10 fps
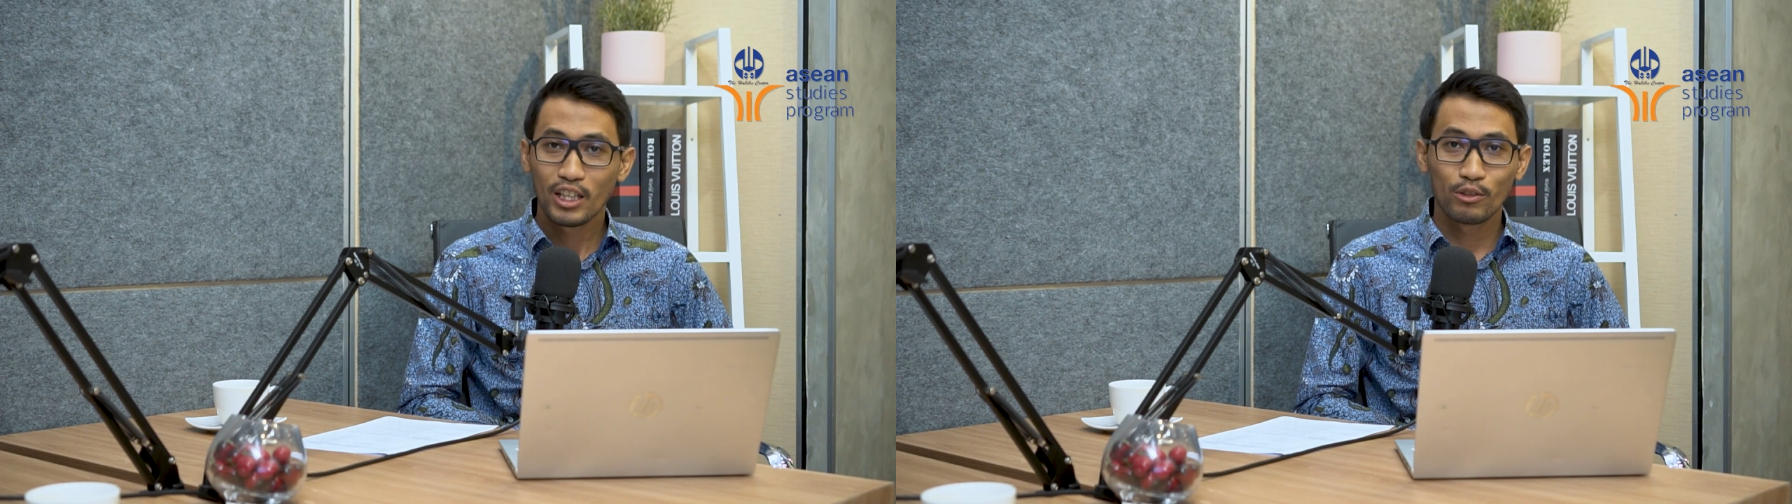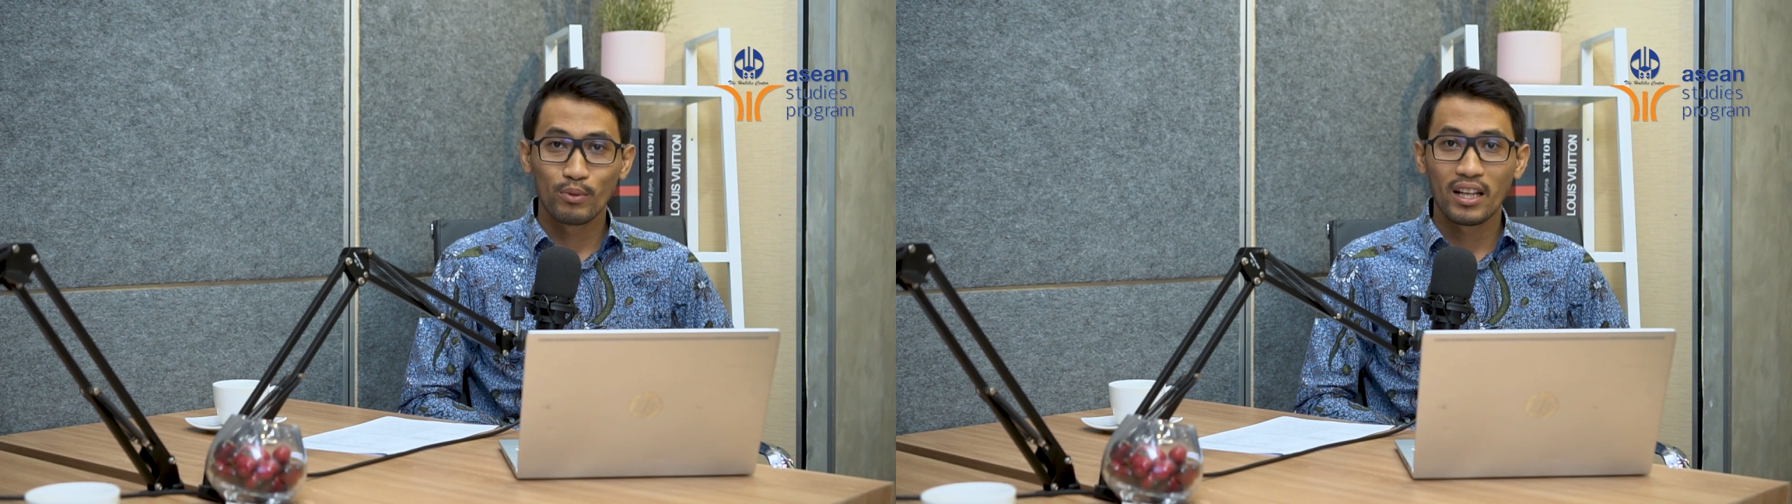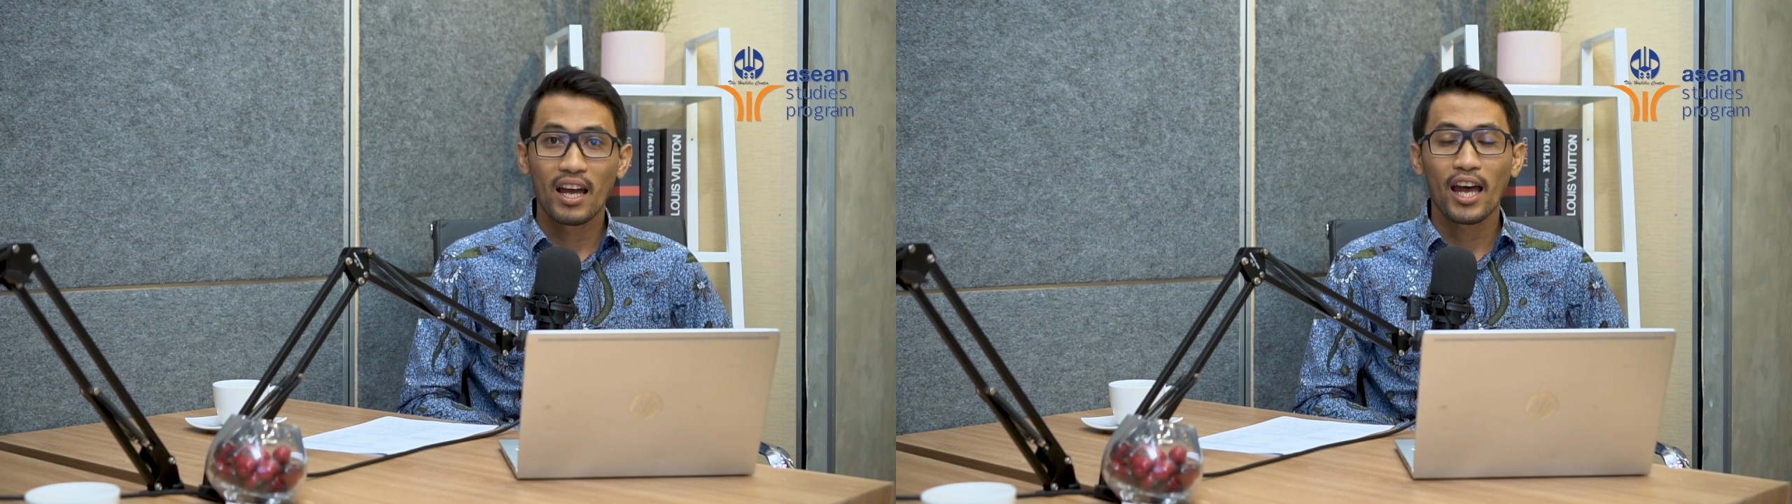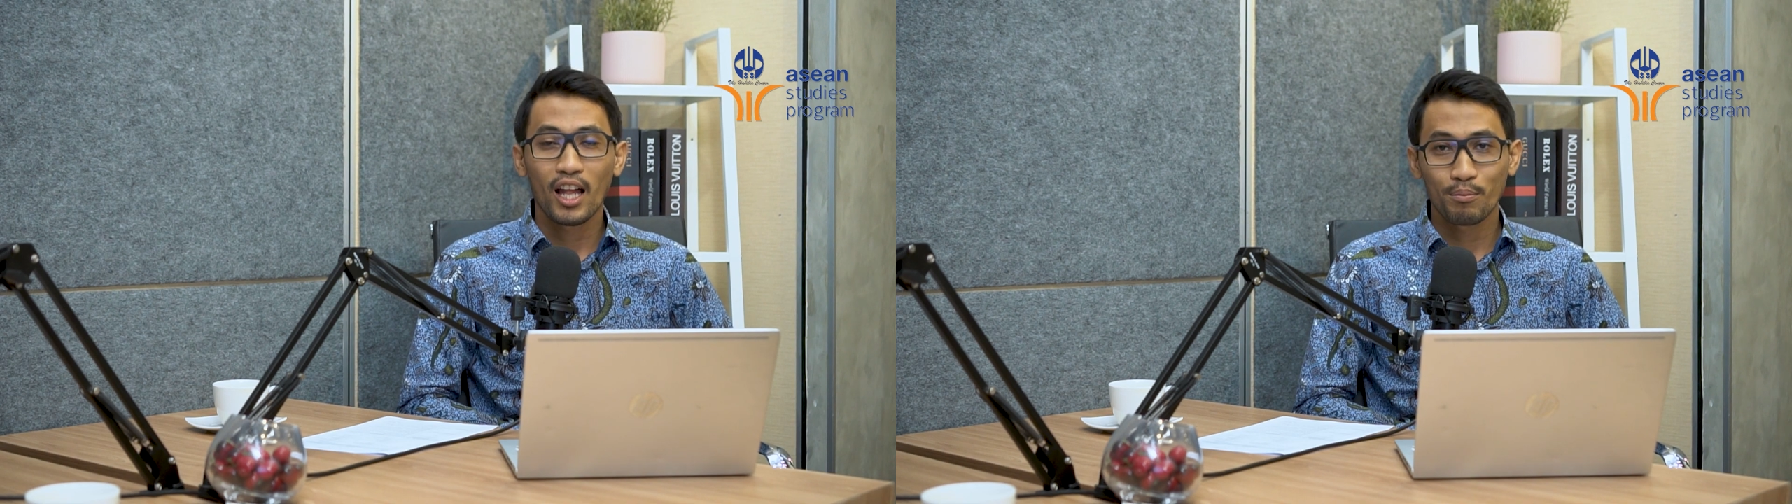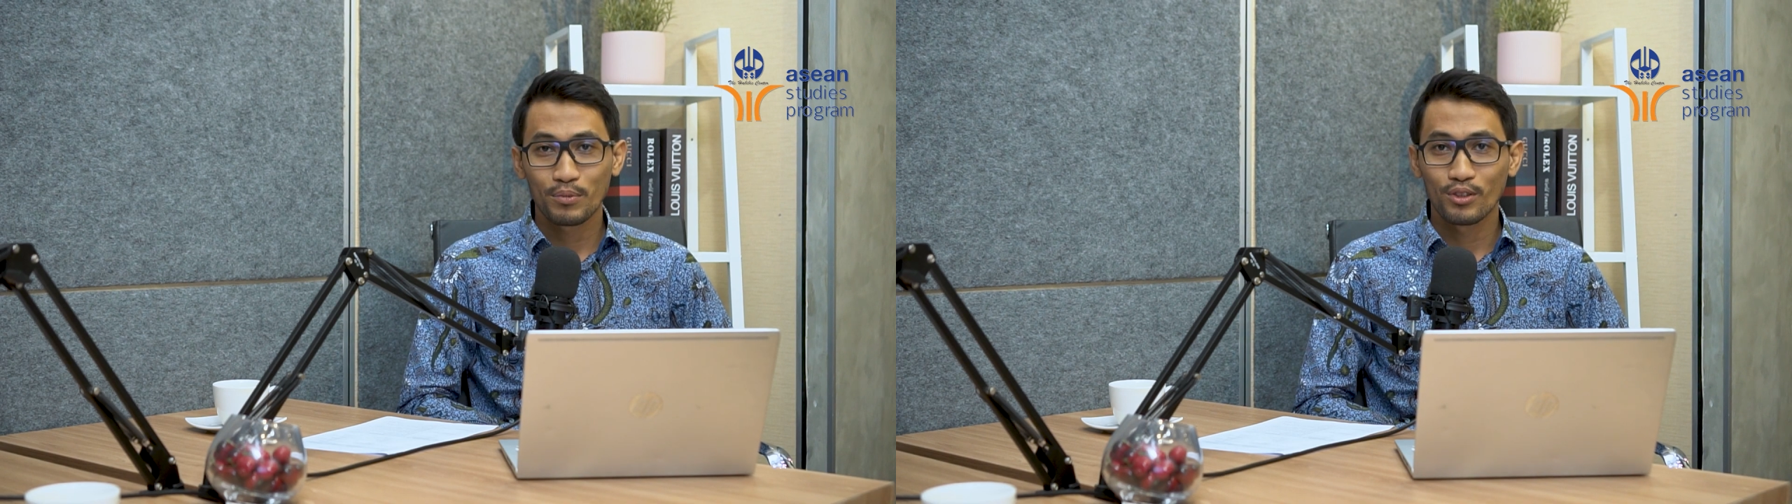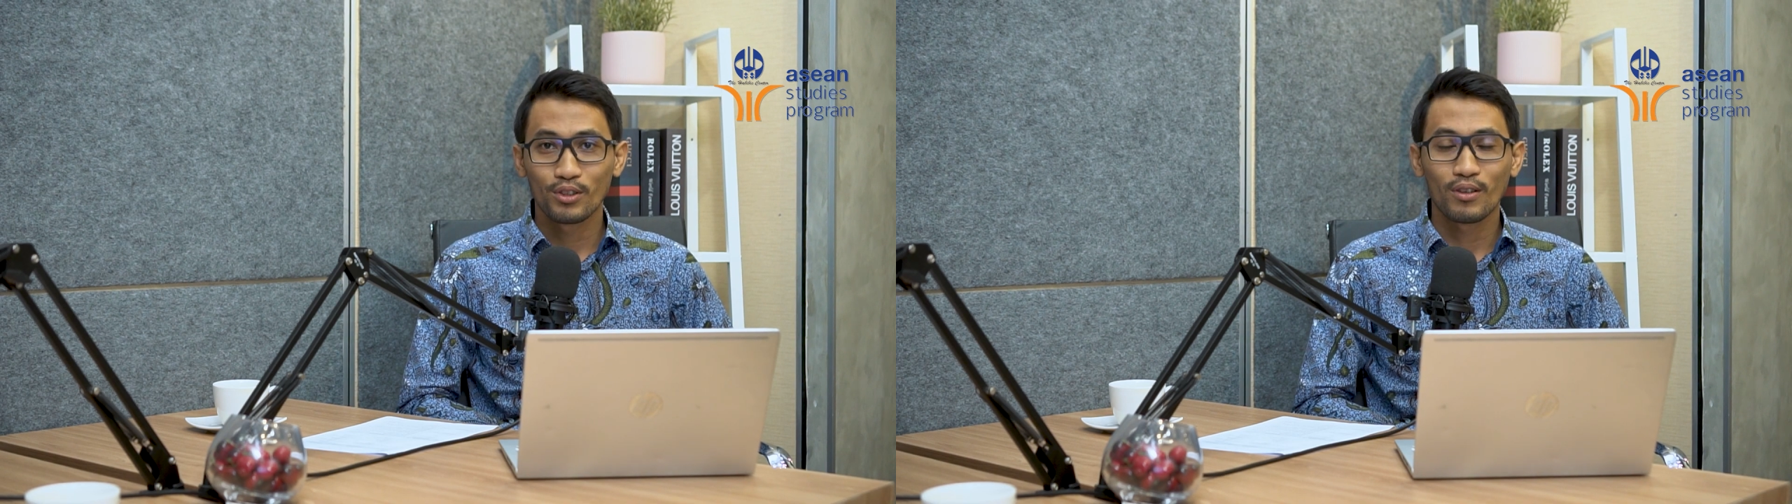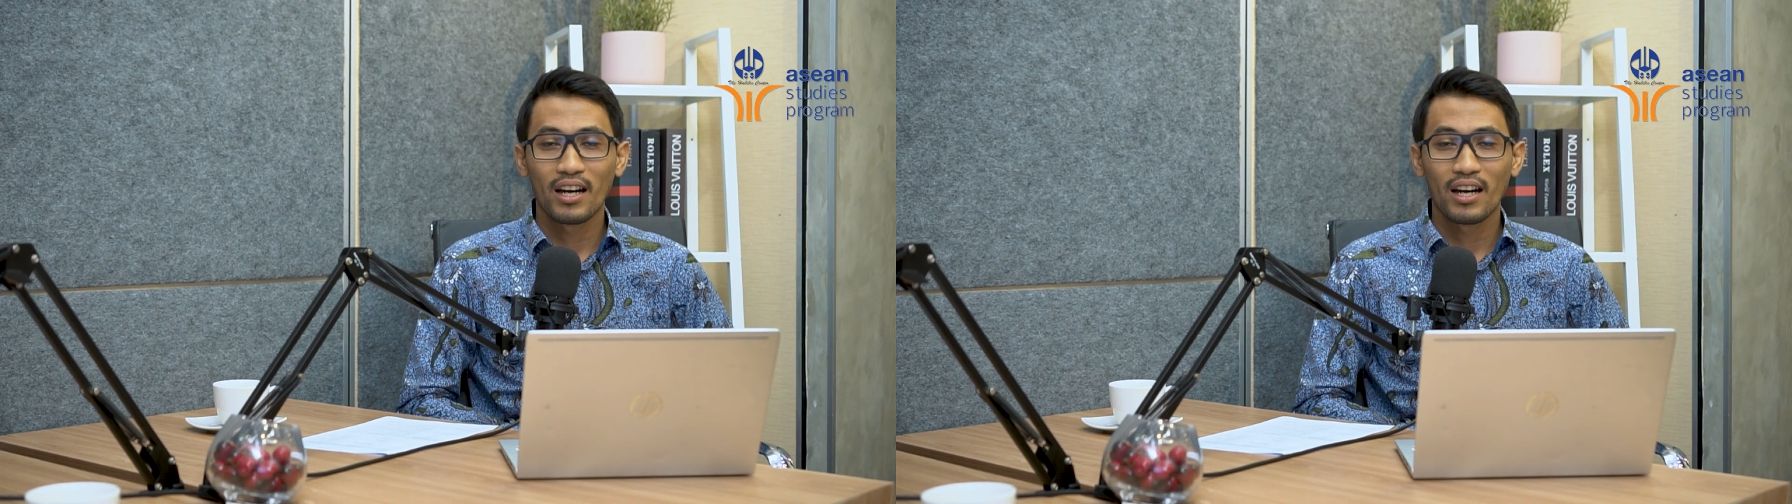it will help you to